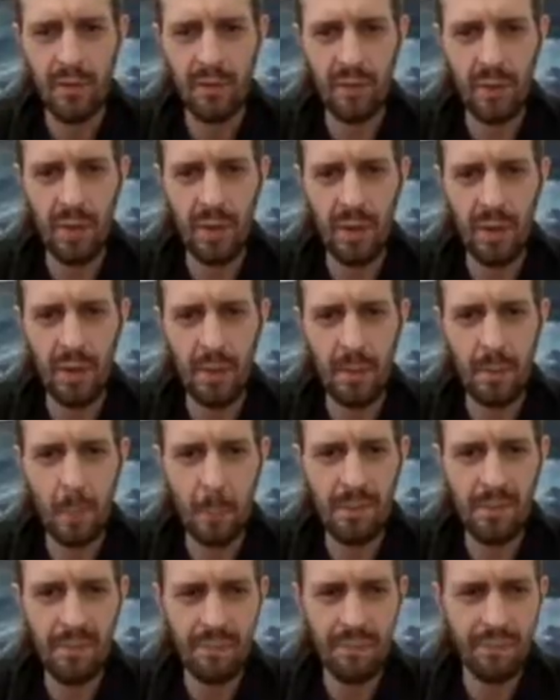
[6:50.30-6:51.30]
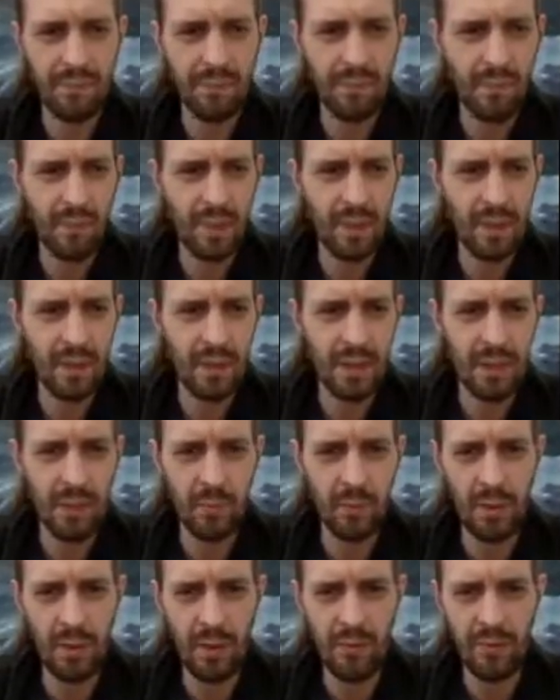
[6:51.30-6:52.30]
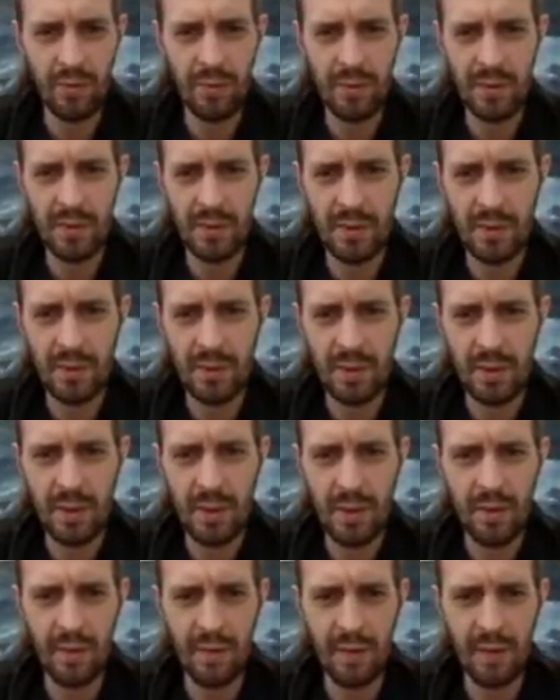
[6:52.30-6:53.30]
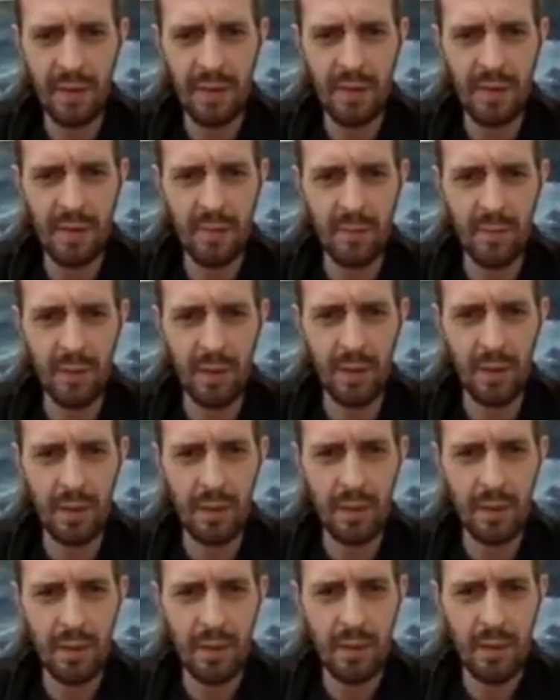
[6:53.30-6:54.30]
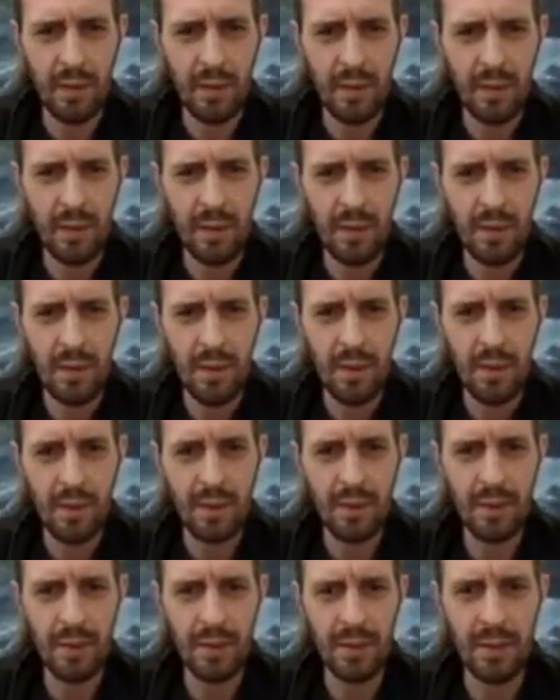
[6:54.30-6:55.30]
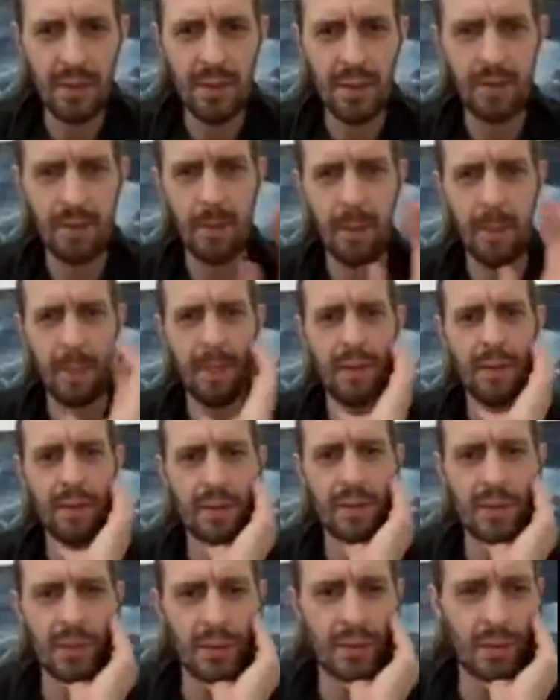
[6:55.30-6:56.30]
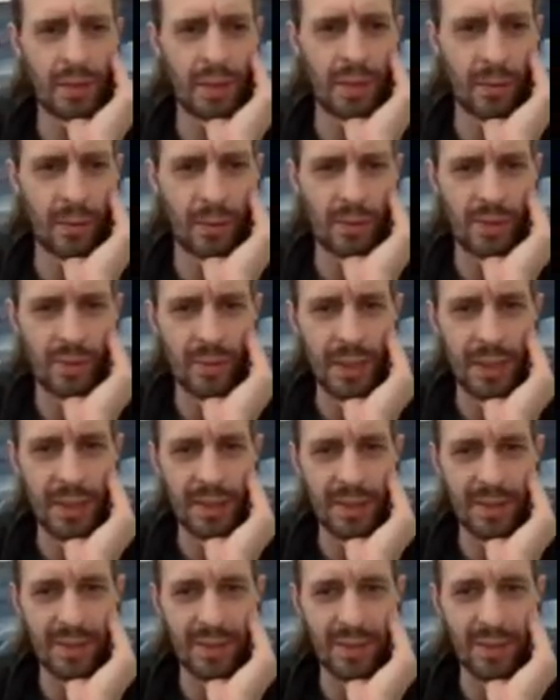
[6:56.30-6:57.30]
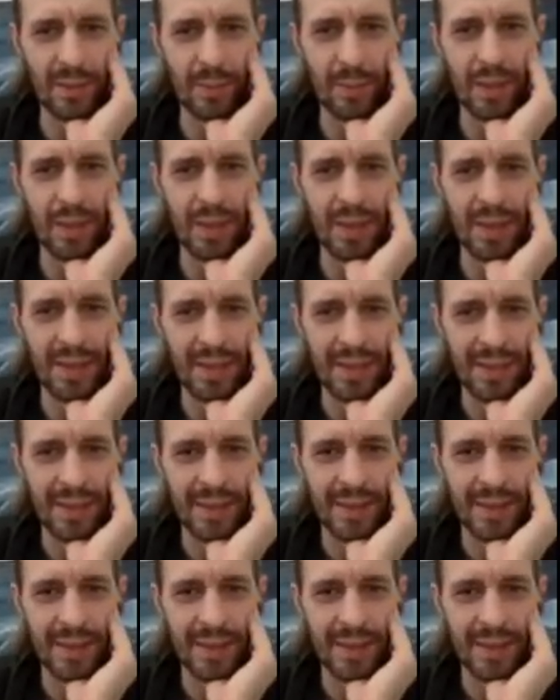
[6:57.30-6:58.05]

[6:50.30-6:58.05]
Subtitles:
my take profits have been hit yet, so now we're trying to go back.